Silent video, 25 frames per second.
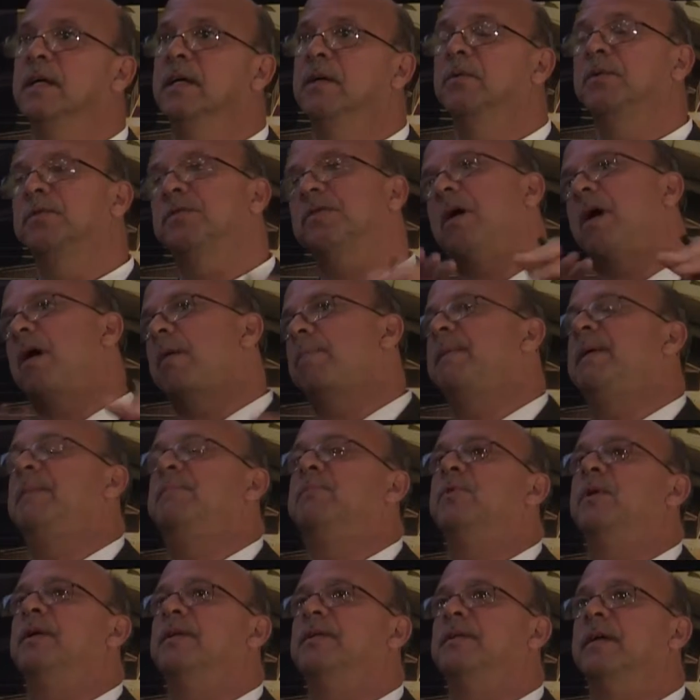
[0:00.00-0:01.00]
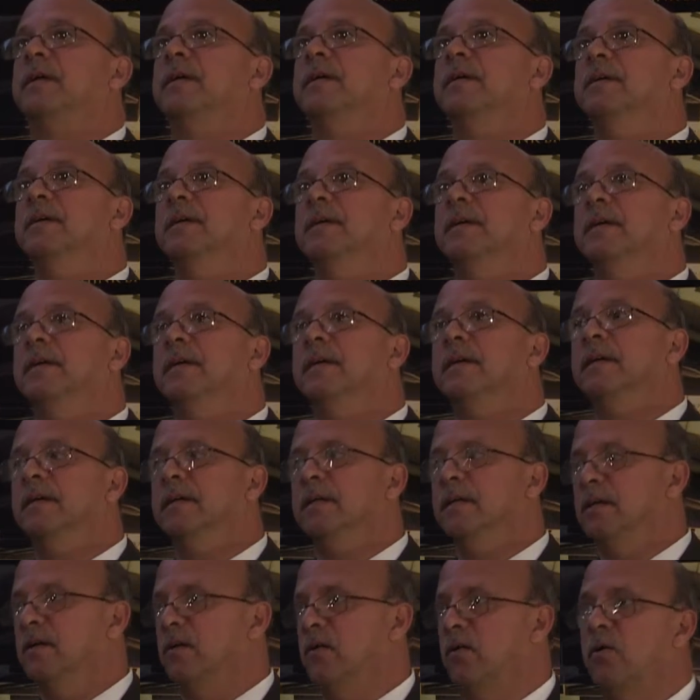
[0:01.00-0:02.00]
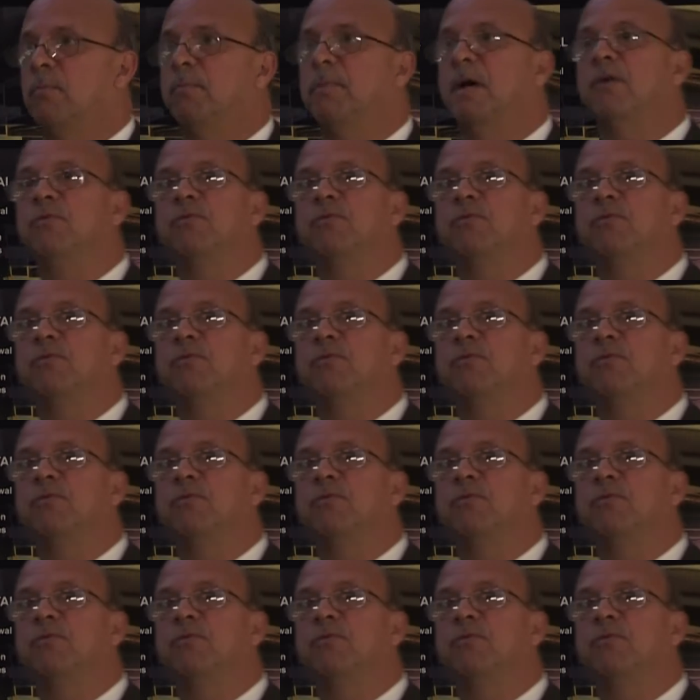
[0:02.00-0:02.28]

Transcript: it was our people out there. All my